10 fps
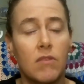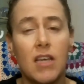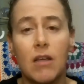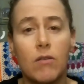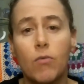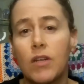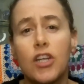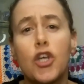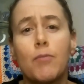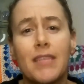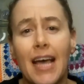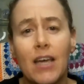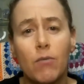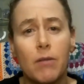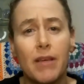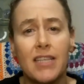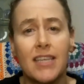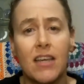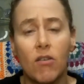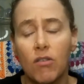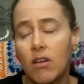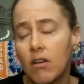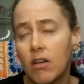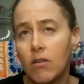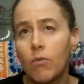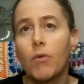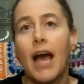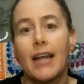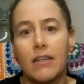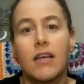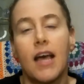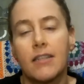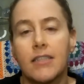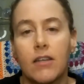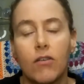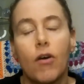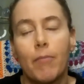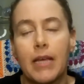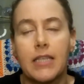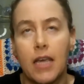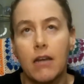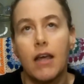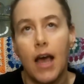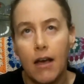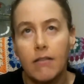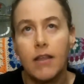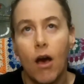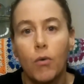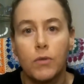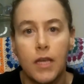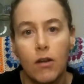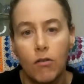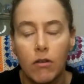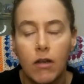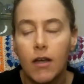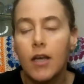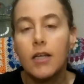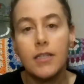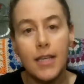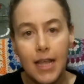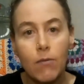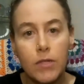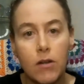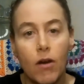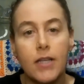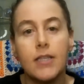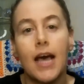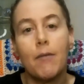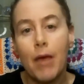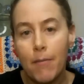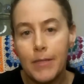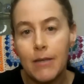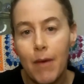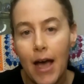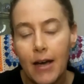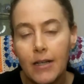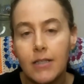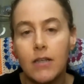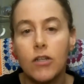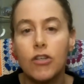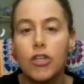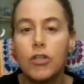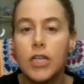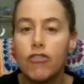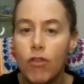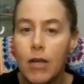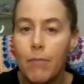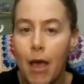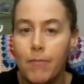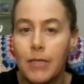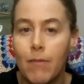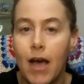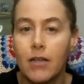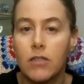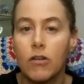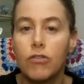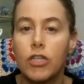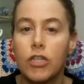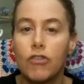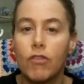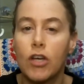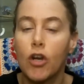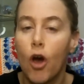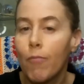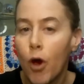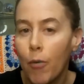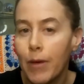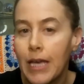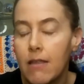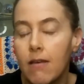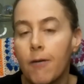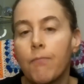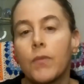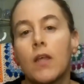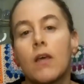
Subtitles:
Yeah, that little new potato with a bit of skin on. Well, it had a bit of skin, the whole skin on. Yeah, that was nice. I had a Pepsi Max. I don't usually drink Pepsi Max. I don't usually drink a lot of pop either.